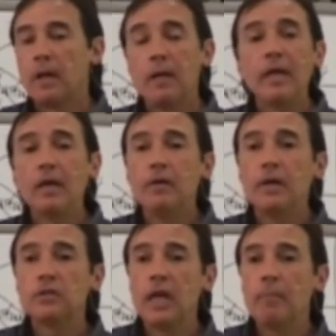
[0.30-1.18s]
Let me give you an
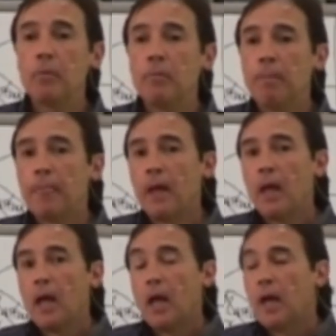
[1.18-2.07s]
example.
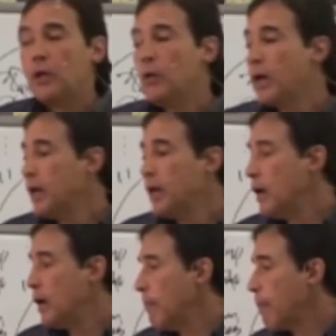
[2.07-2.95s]
You
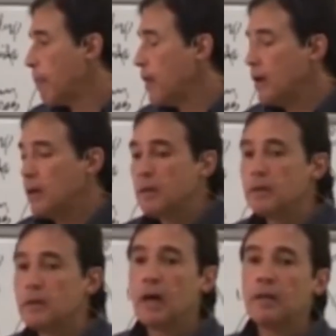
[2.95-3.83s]
can,
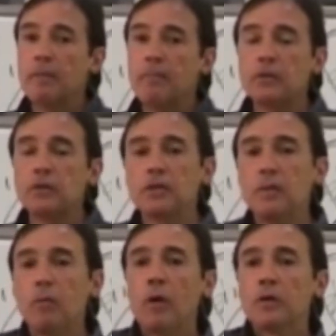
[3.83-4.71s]
how the immune
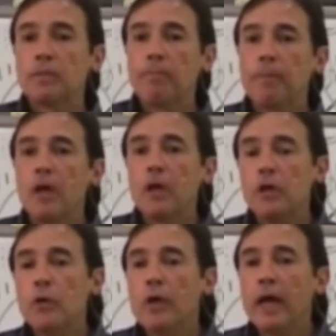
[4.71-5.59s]
system works.
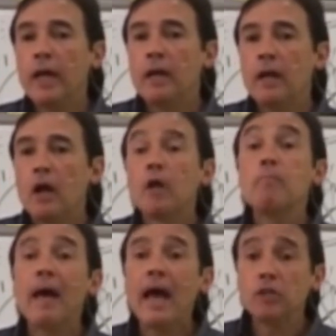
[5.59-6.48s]
You can,
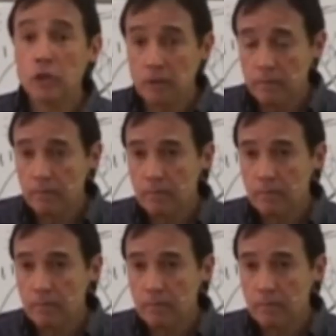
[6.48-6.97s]
compassion,